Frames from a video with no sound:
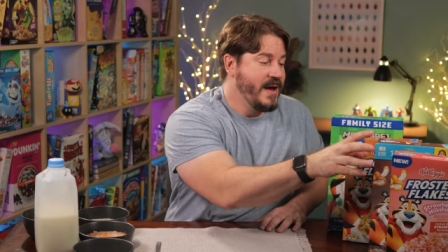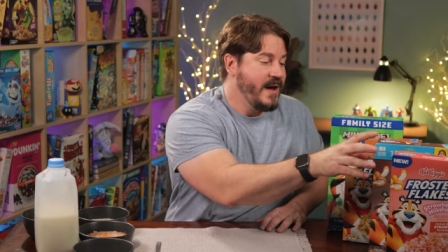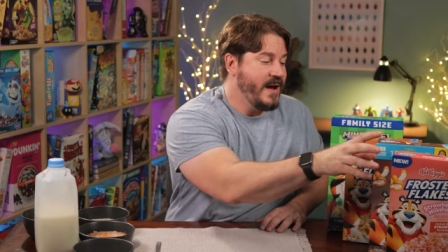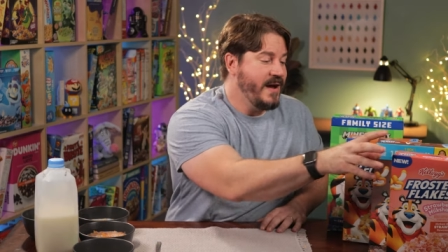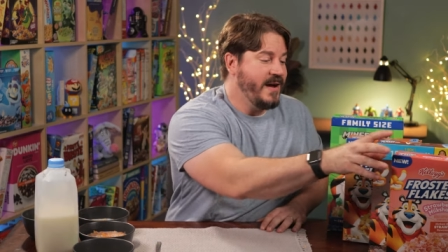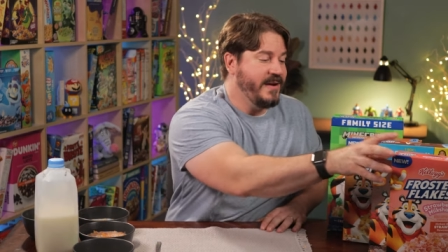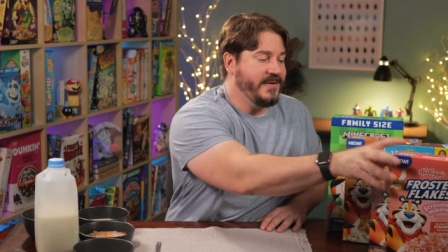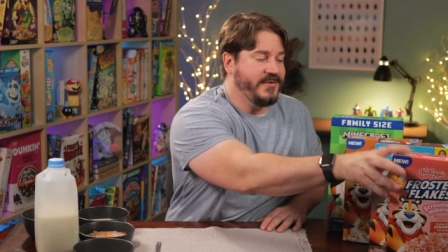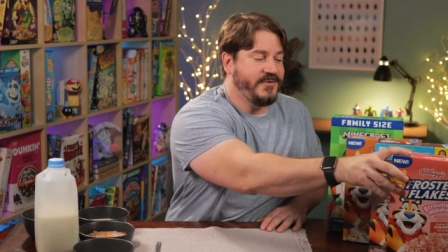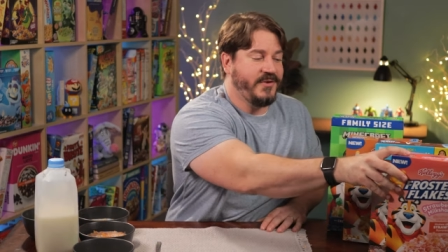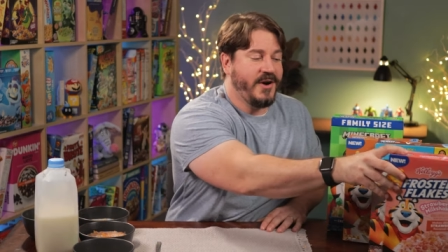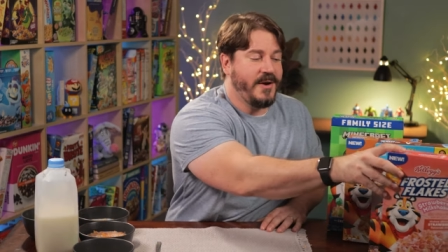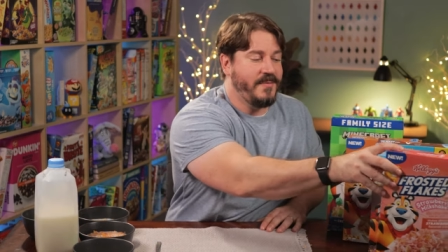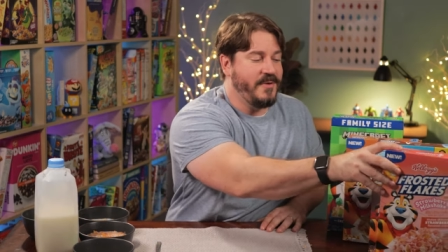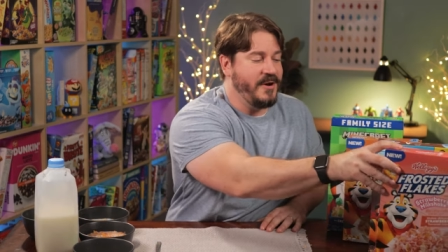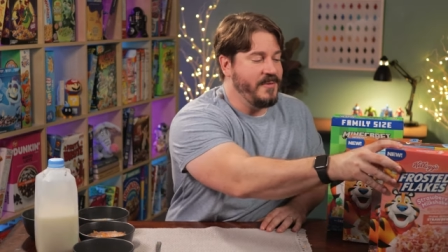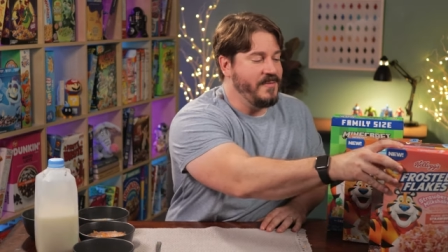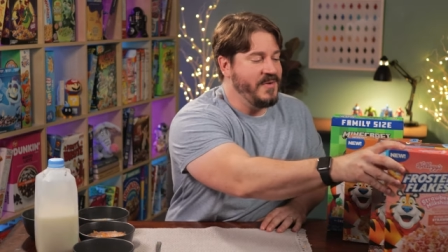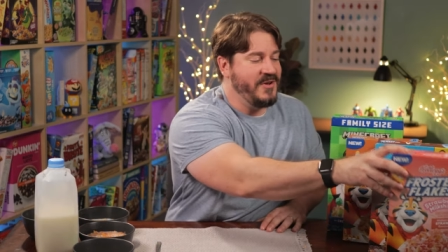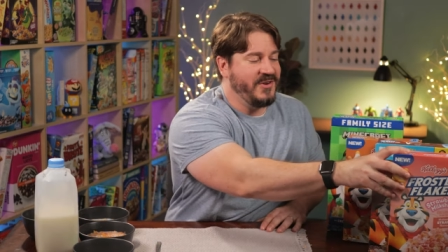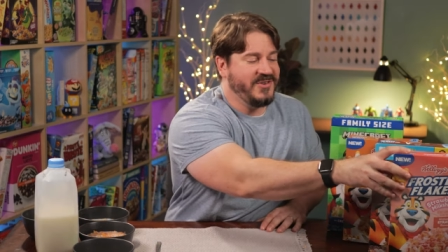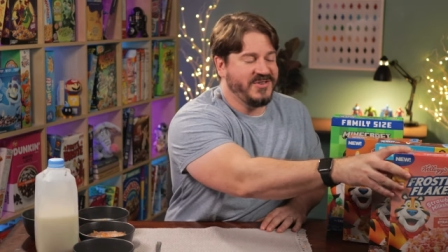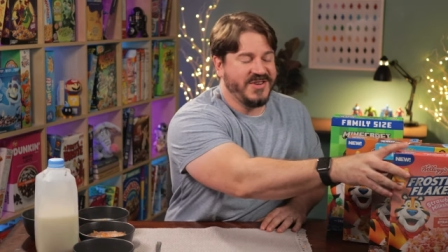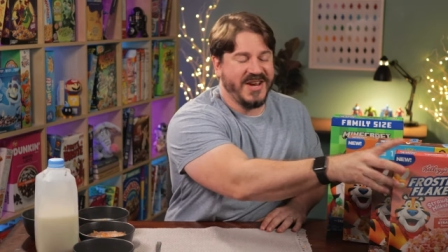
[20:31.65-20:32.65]
Uh, strawberry
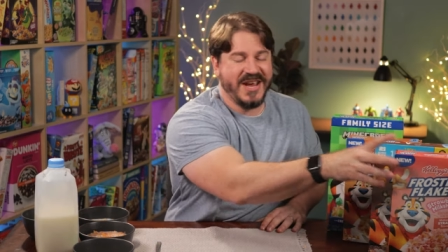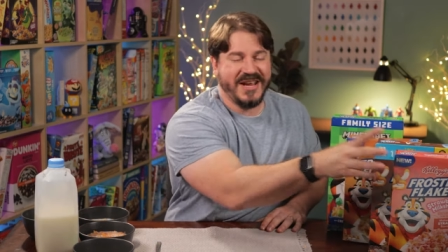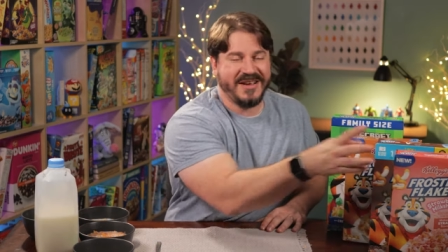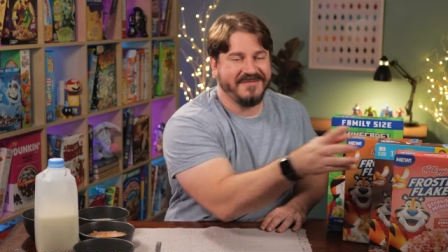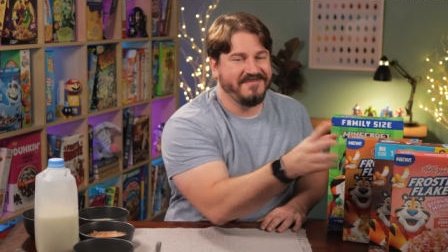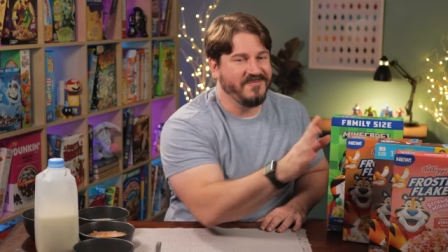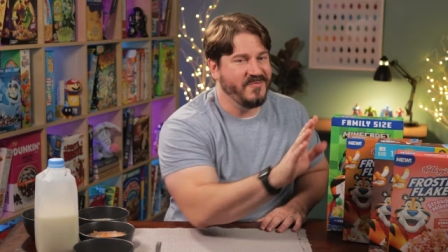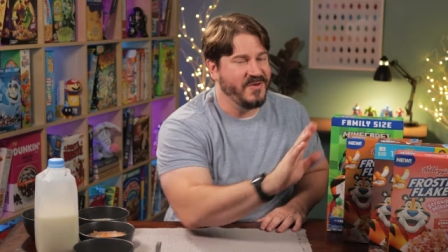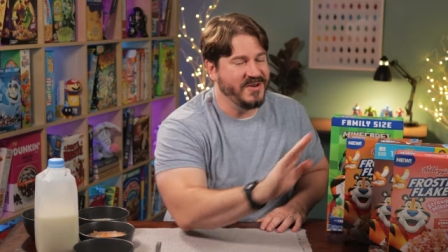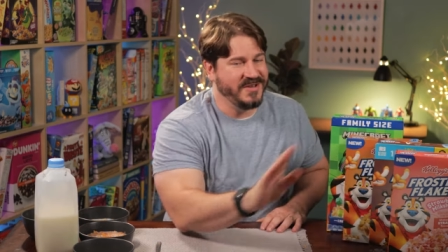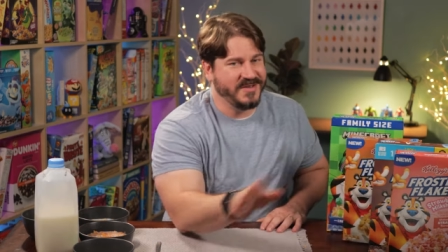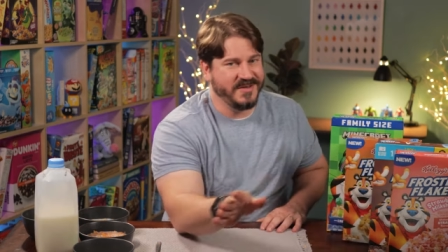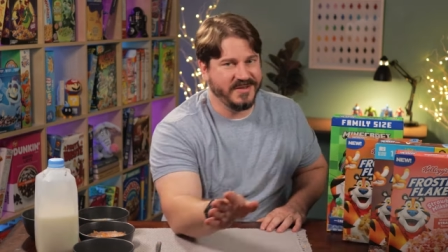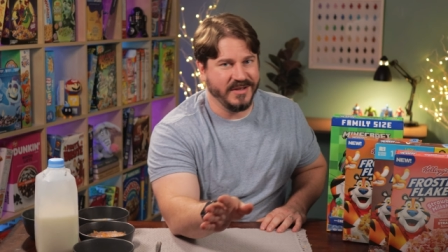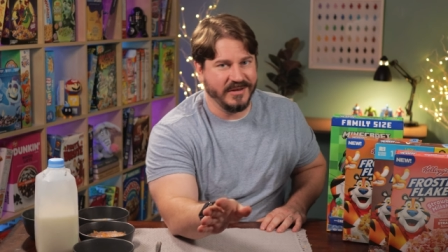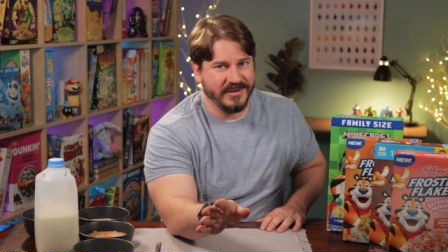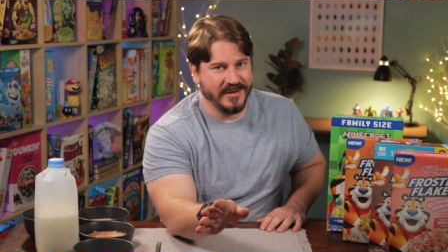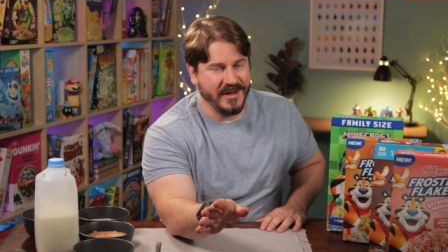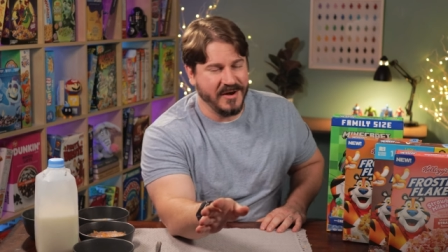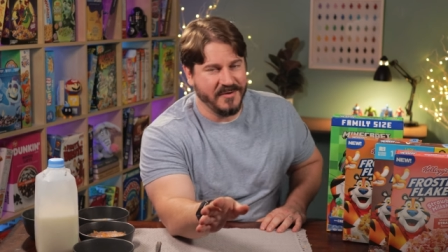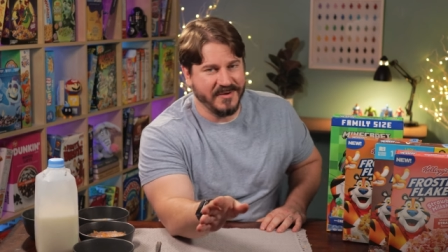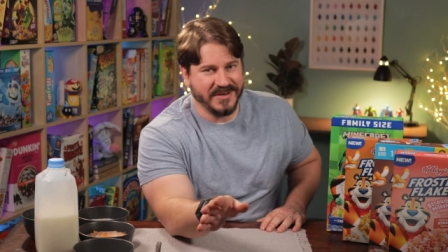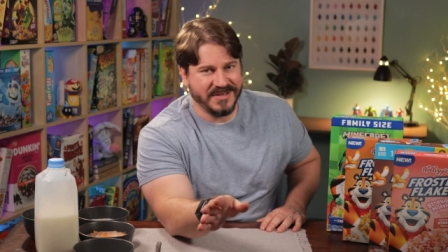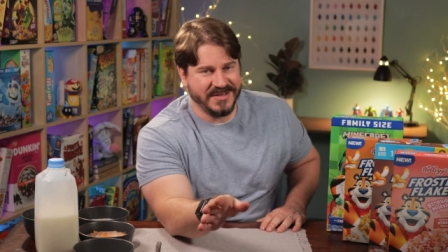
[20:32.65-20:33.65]
milkshake was the
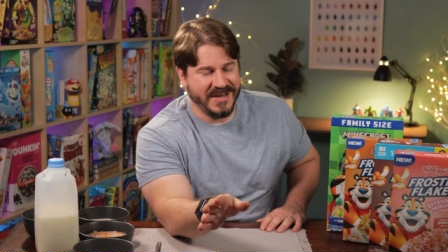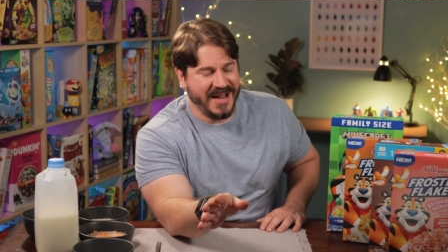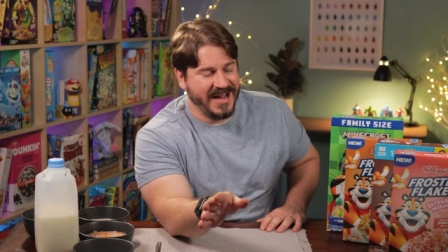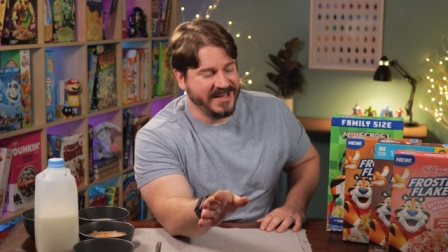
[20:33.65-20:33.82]
lowest.